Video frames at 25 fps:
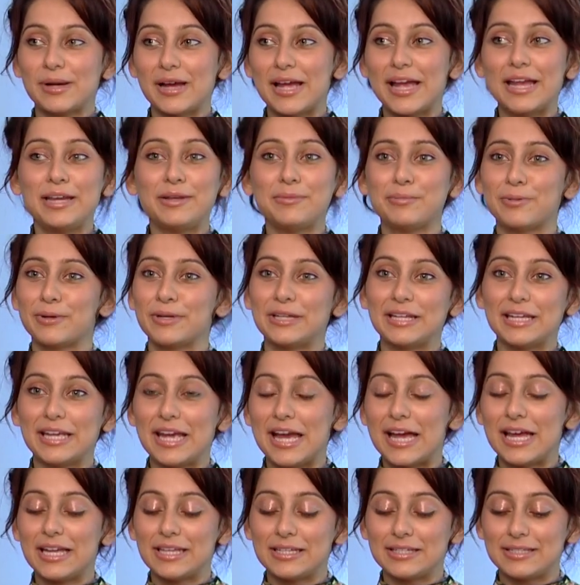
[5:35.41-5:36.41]
anybody,
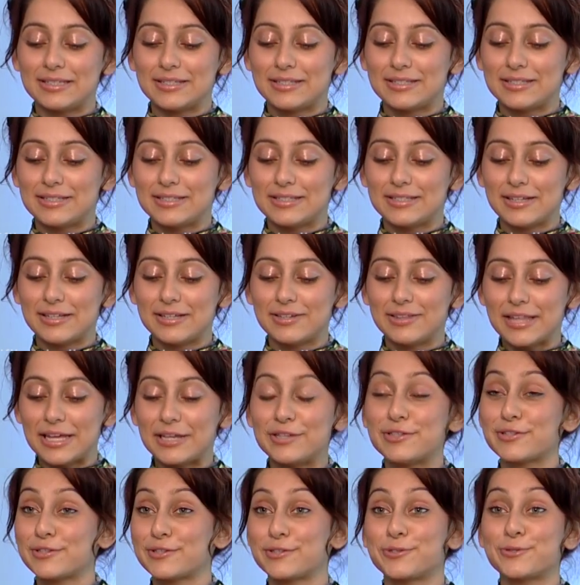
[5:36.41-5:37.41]
and
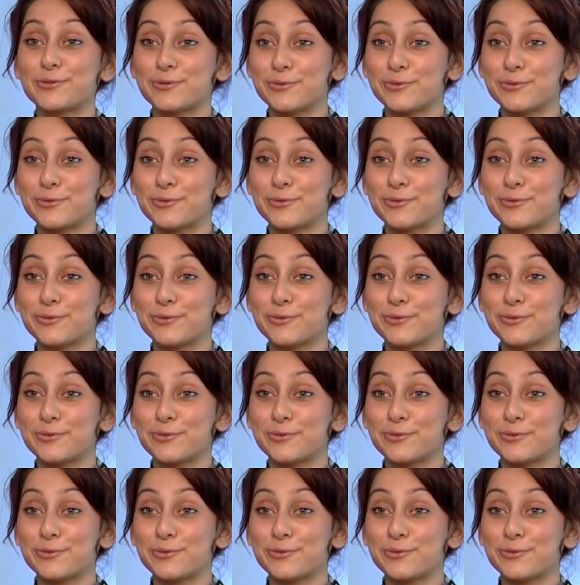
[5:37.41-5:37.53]
they just